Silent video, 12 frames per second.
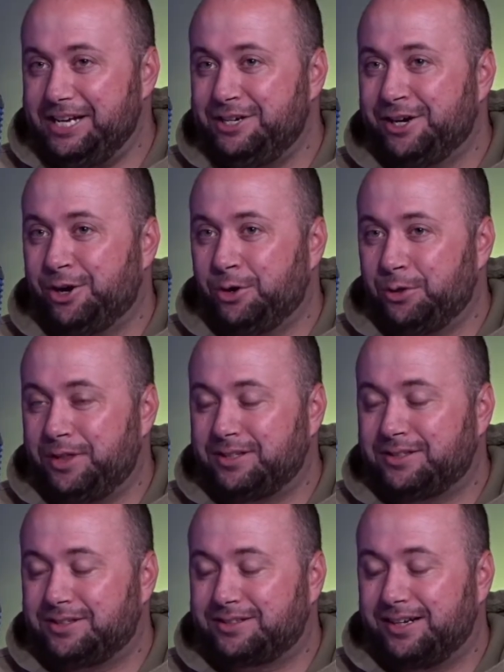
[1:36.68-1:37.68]
know
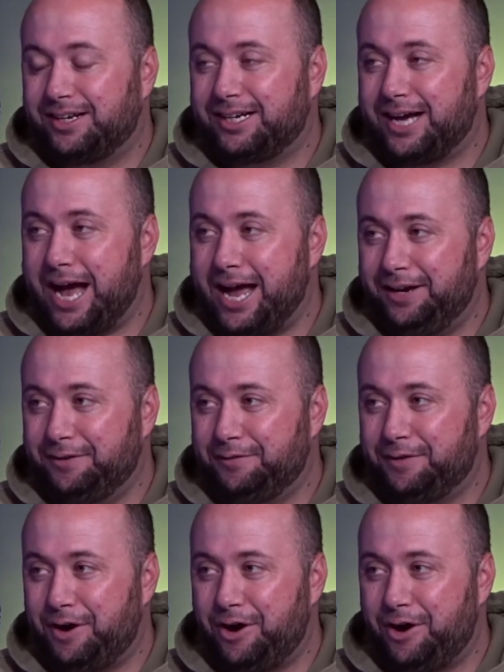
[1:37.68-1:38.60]
this is going to kind of